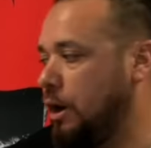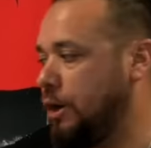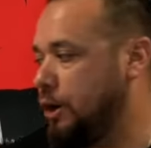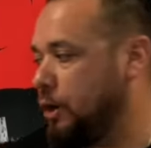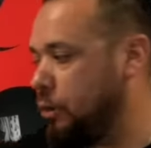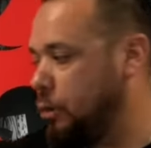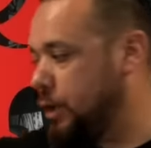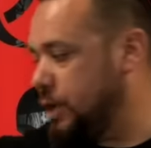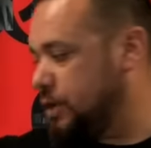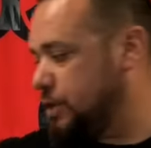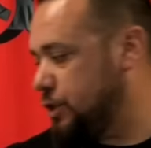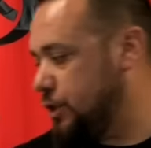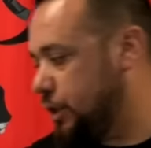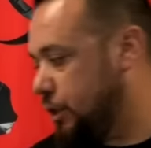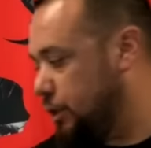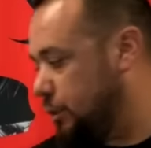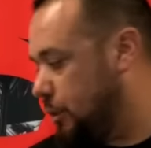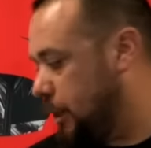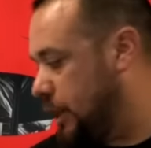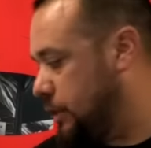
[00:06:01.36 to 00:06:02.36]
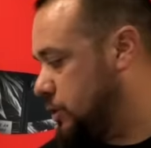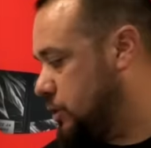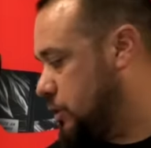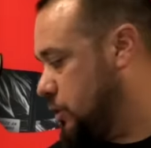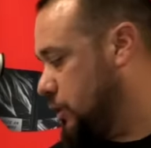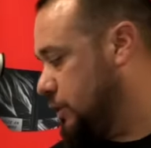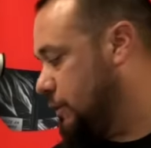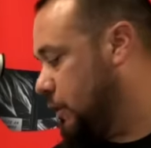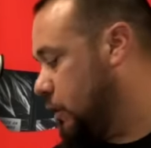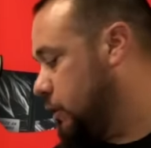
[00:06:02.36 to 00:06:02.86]
are your risks, your
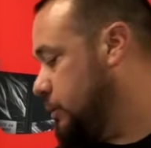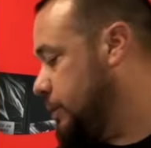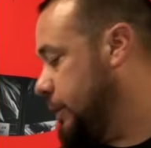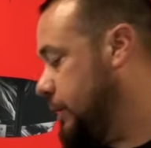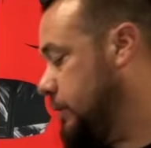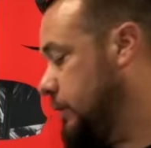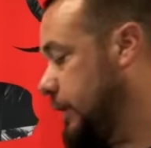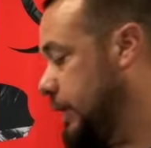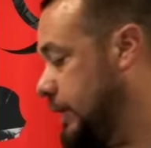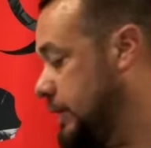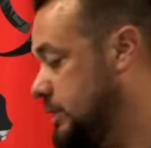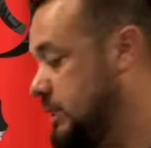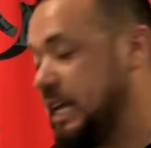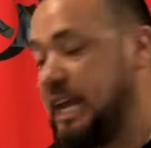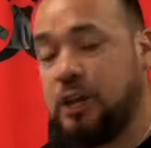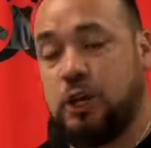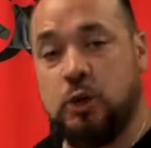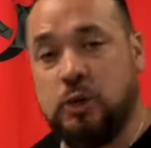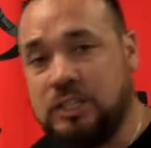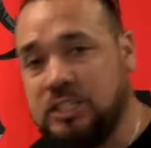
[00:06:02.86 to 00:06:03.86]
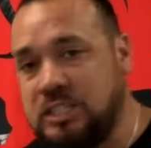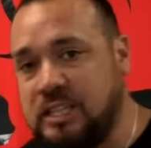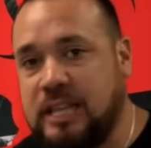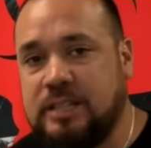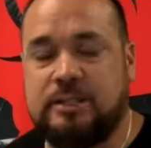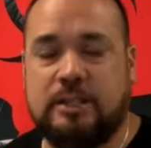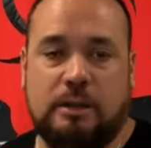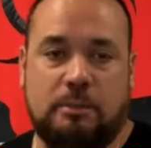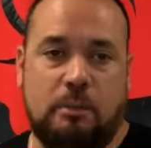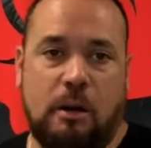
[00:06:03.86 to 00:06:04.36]
threats, your vulnerabilities, and you
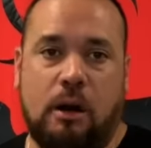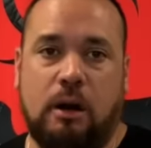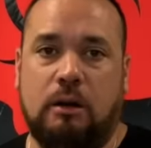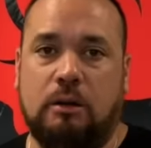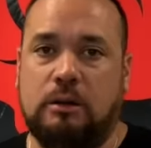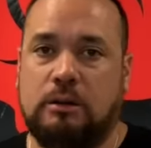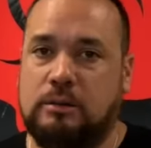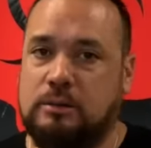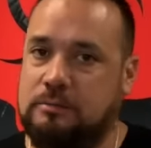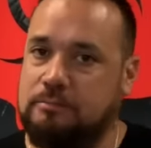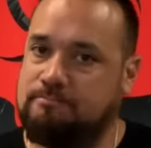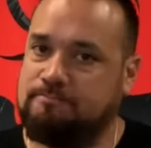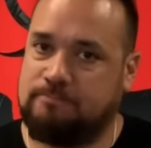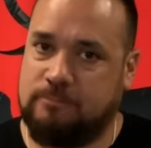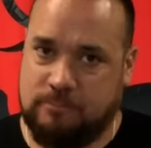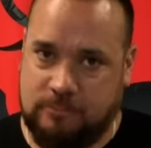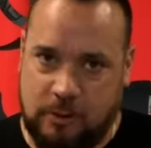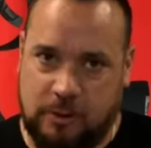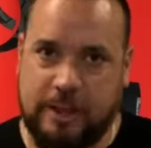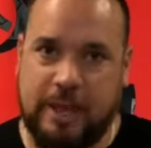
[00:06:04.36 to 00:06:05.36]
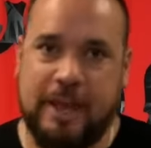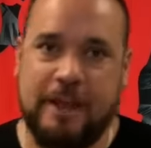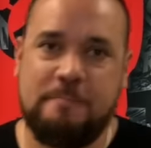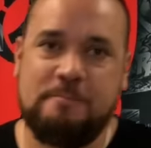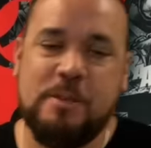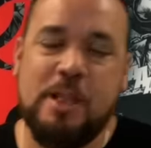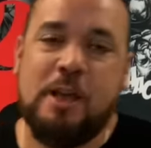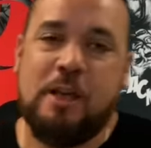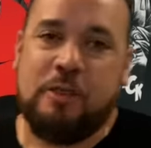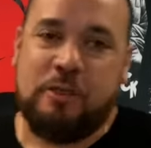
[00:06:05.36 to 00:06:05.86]
assess them all. Okay?
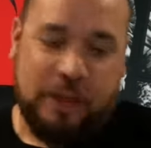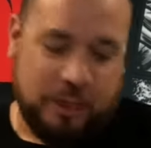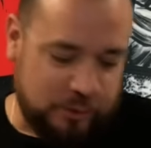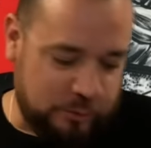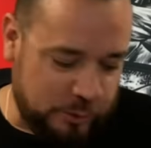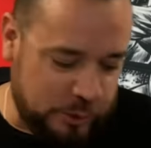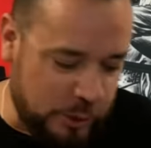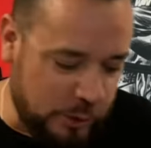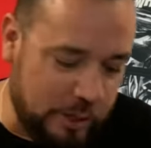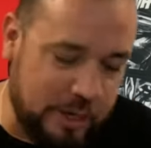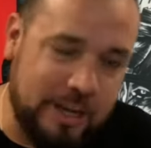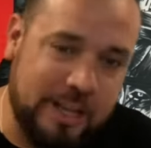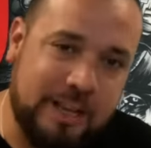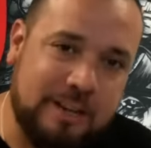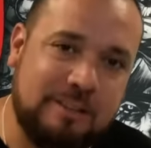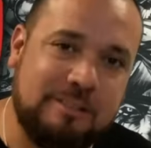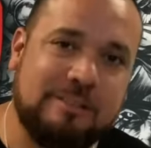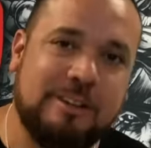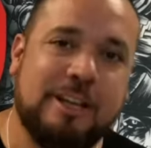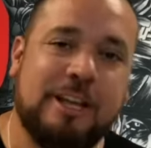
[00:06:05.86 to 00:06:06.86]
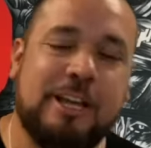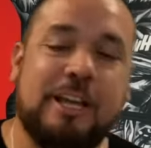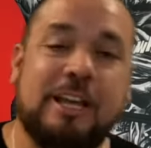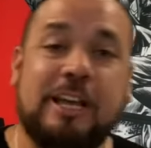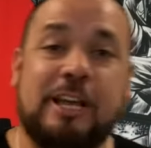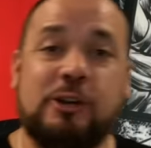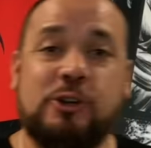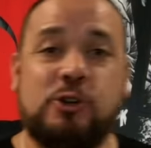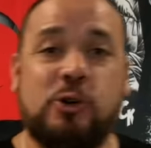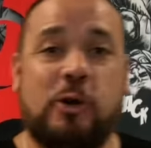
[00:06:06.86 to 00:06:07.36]
Thanks for tuning in.
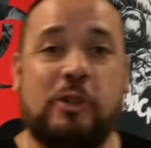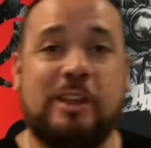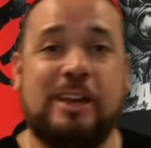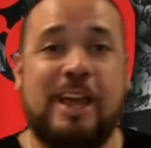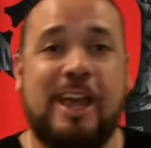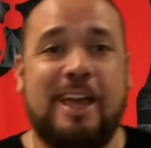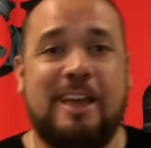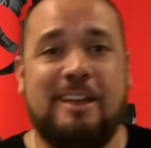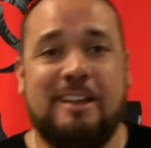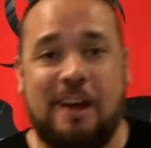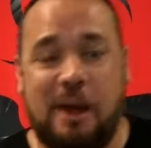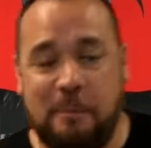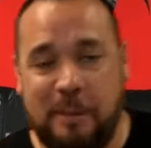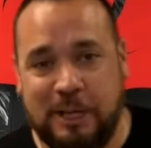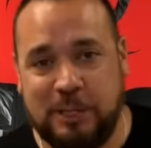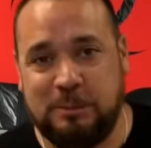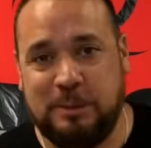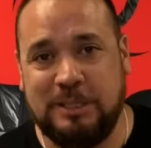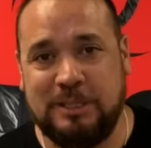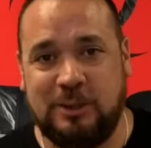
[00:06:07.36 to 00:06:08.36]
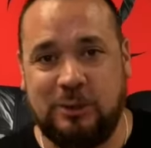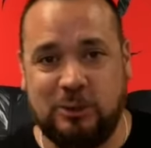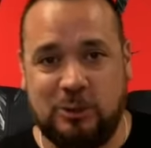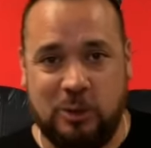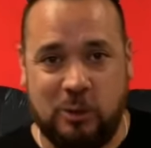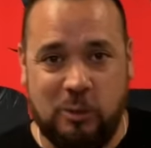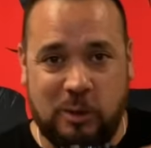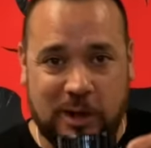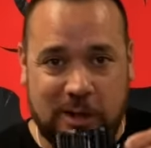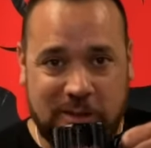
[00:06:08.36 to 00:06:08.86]
Enjoy the day. I'm
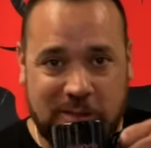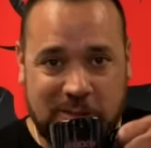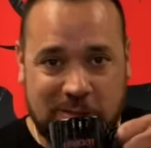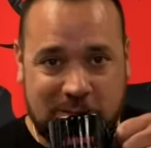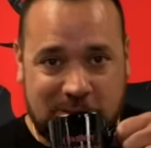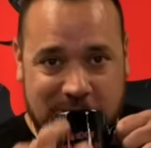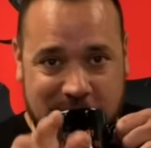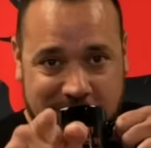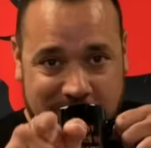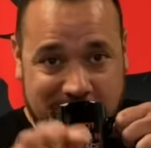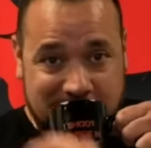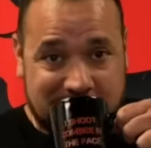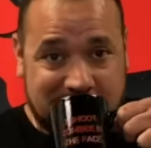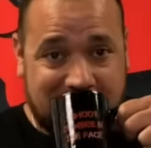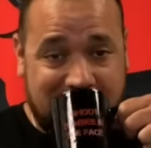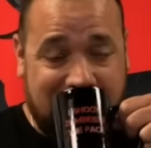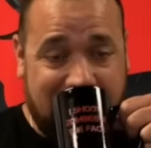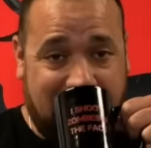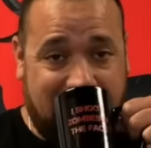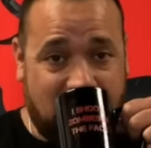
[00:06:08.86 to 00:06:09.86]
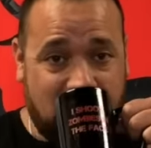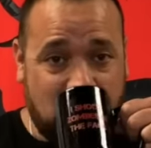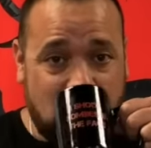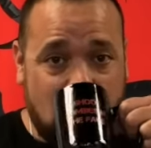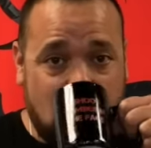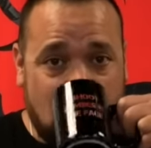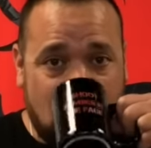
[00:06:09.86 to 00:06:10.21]
XP001. Out.